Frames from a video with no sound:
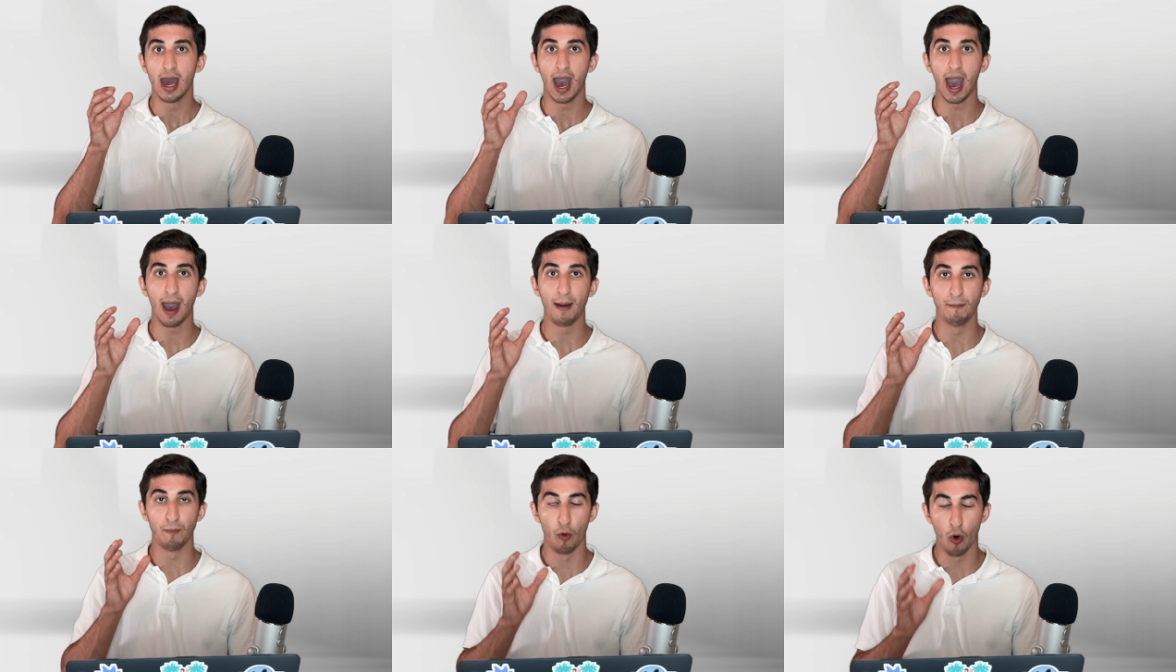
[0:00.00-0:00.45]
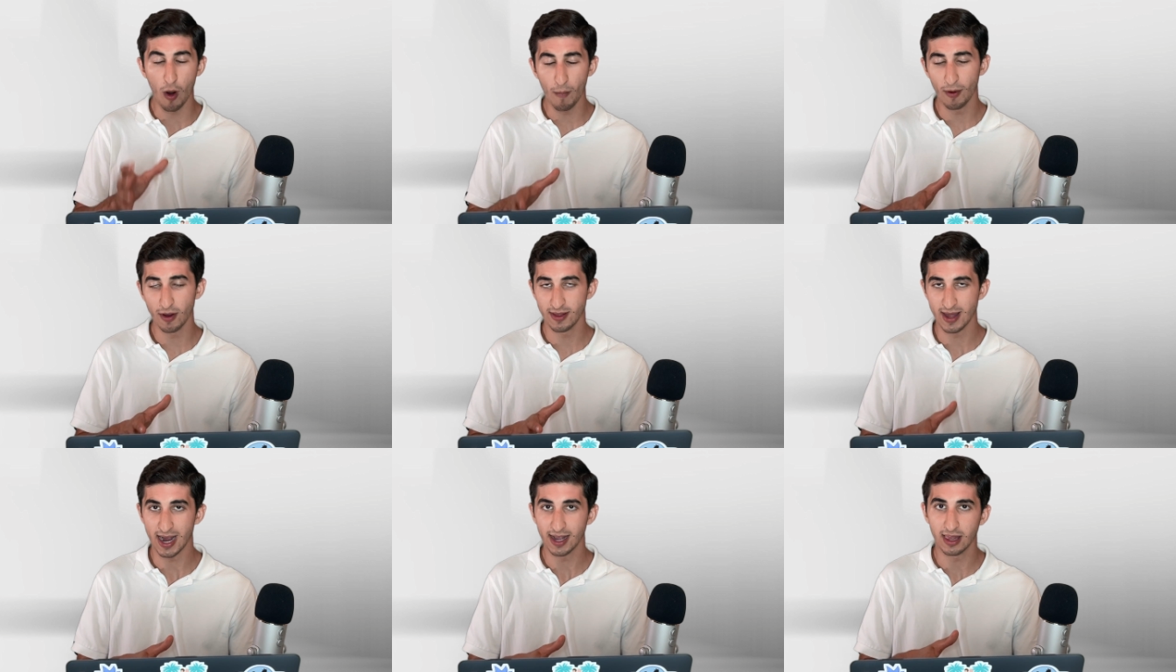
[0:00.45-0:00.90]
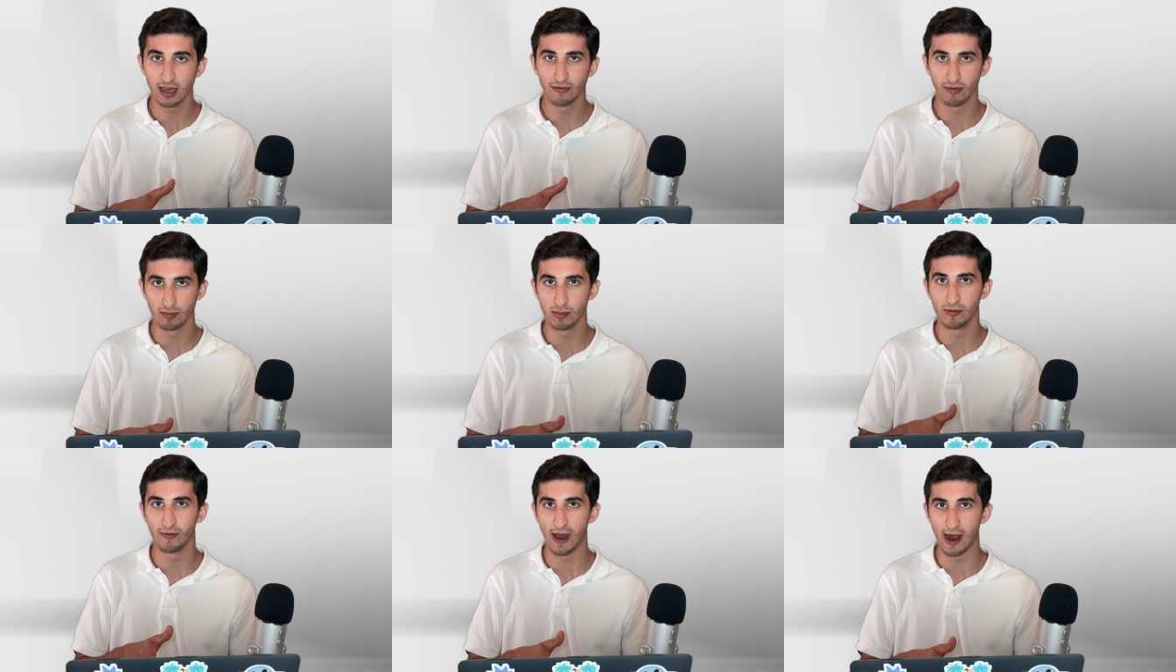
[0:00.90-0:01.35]
more protected from
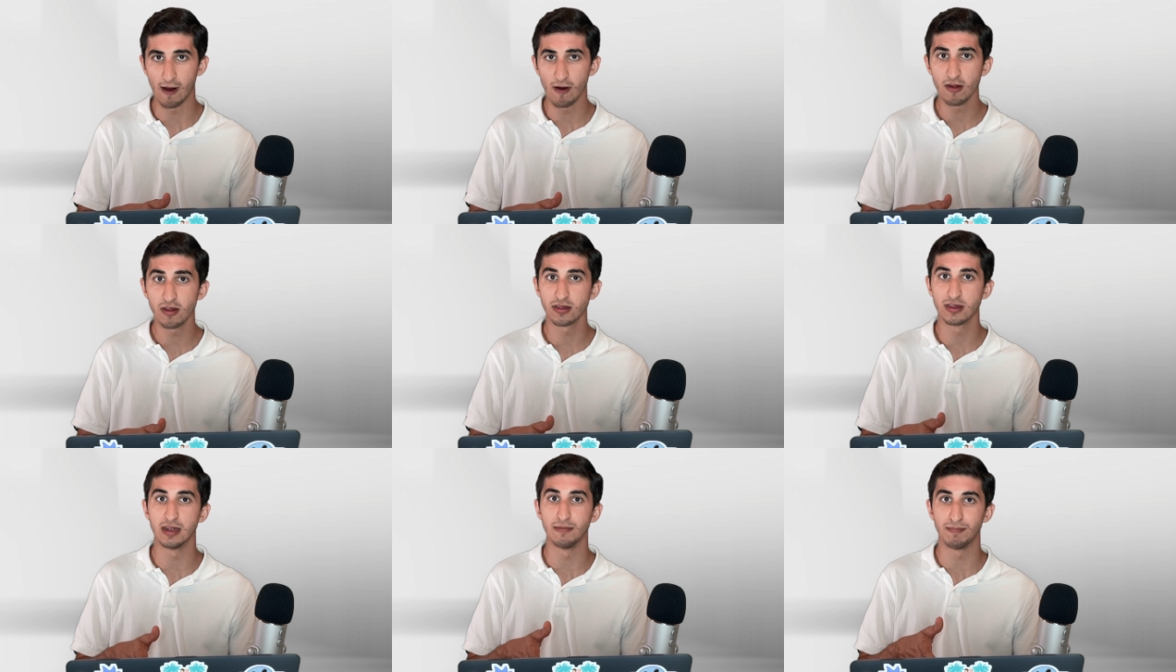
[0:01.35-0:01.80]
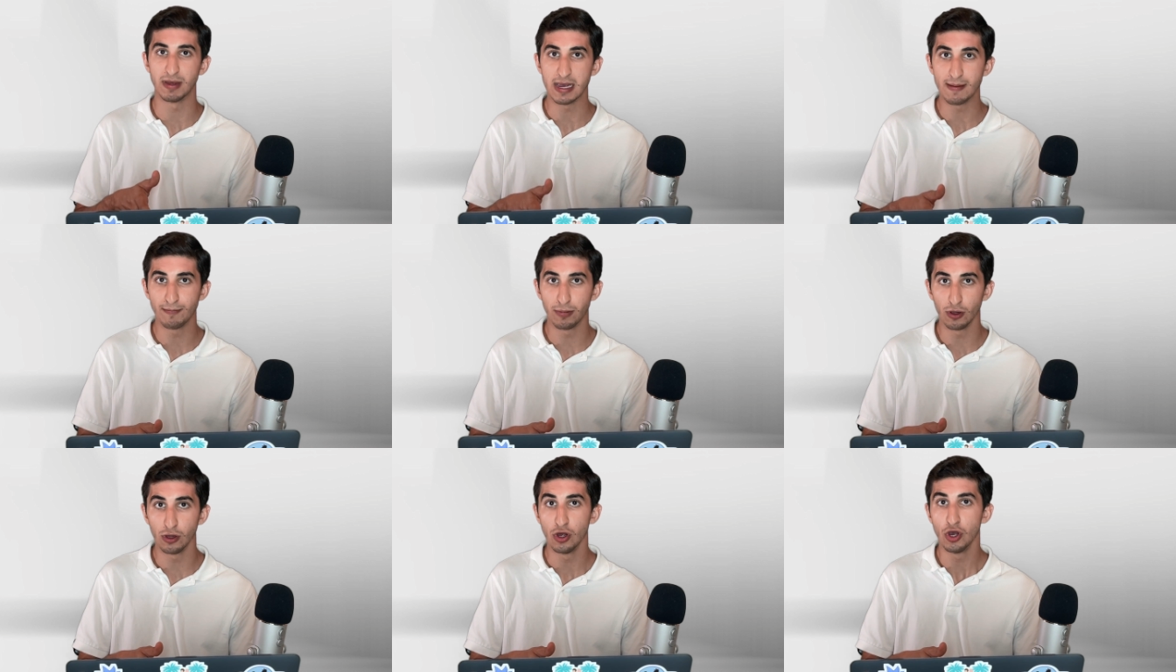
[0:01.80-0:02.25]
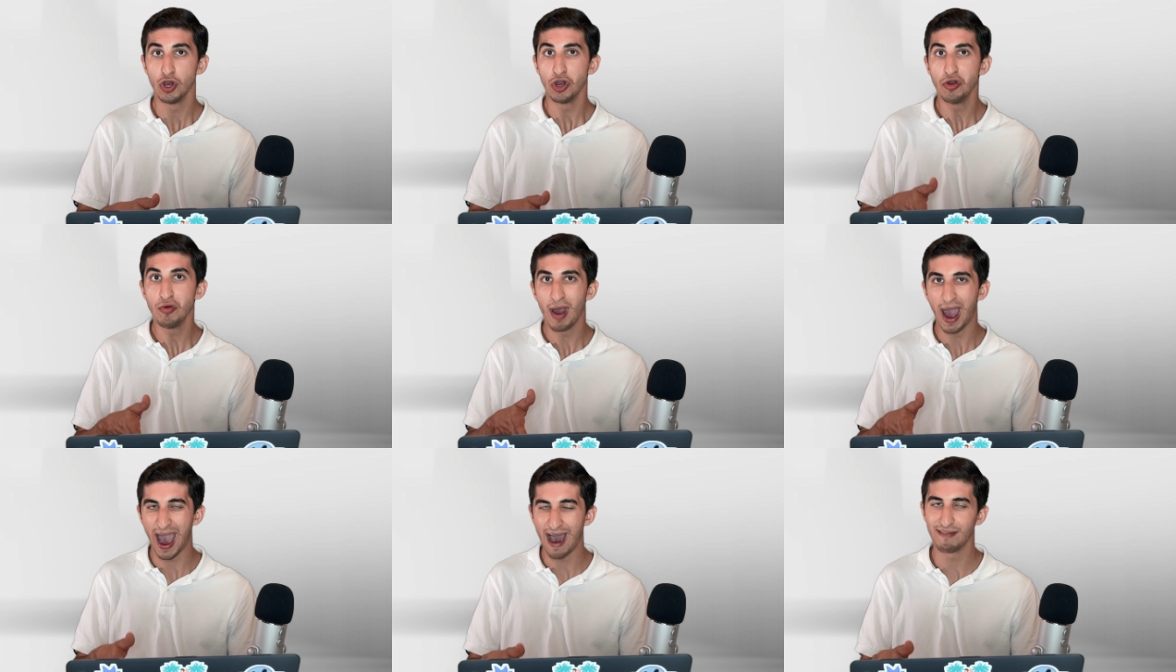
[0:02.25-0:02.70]
the virus than people who
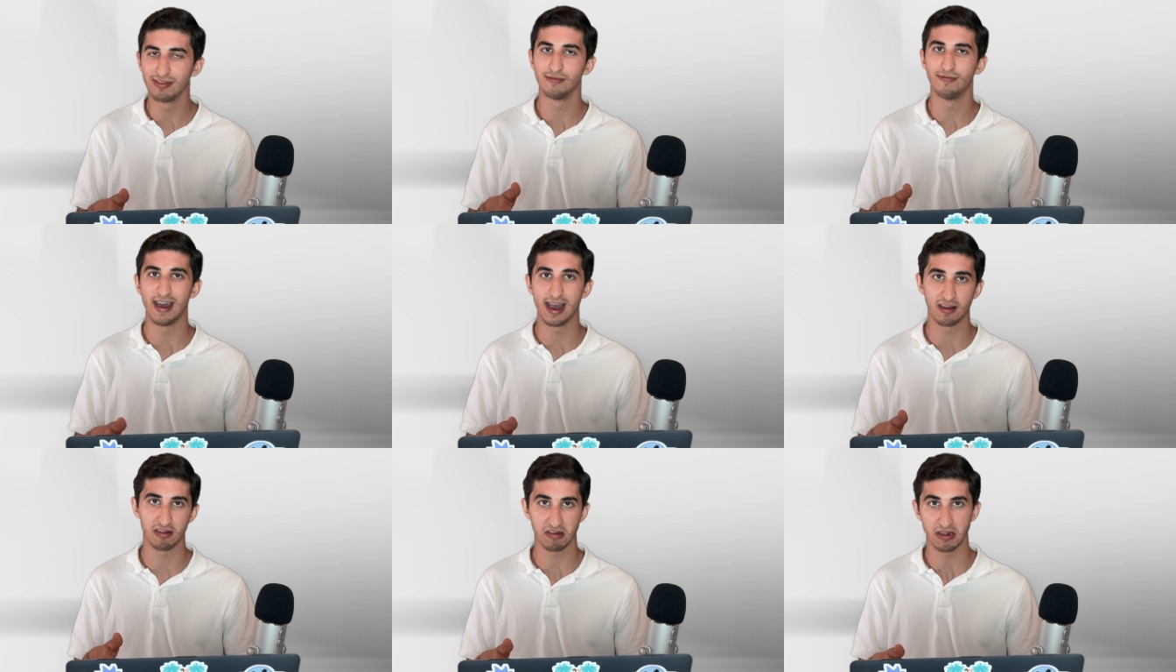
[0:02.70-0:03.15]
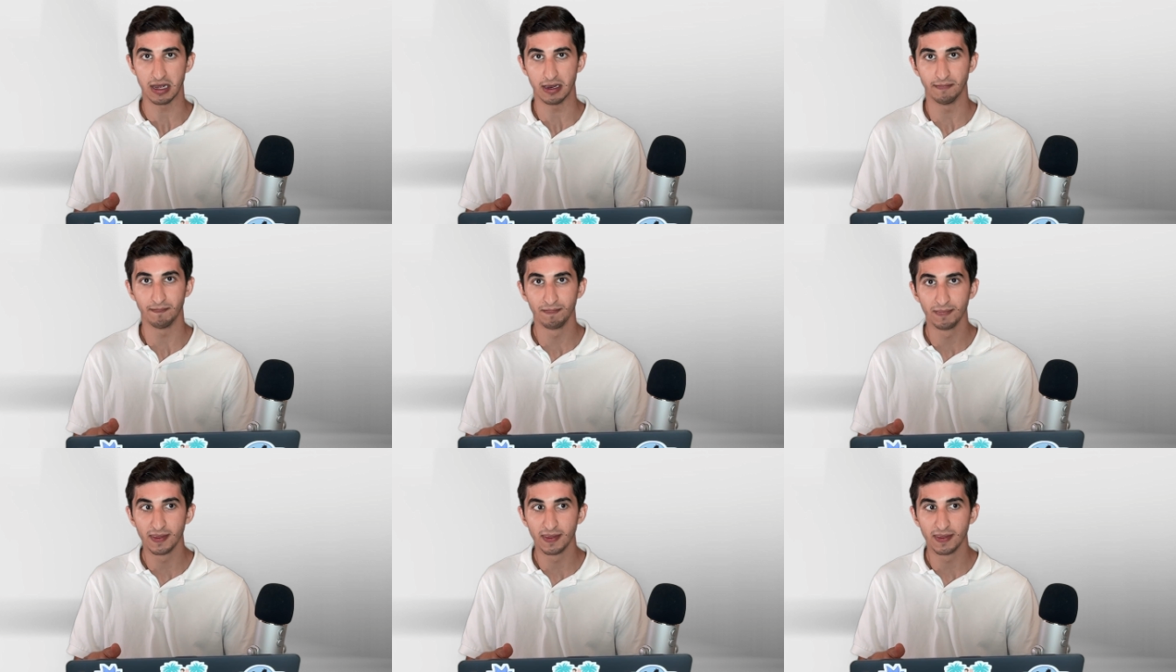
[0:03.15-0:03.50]
have the vaccine.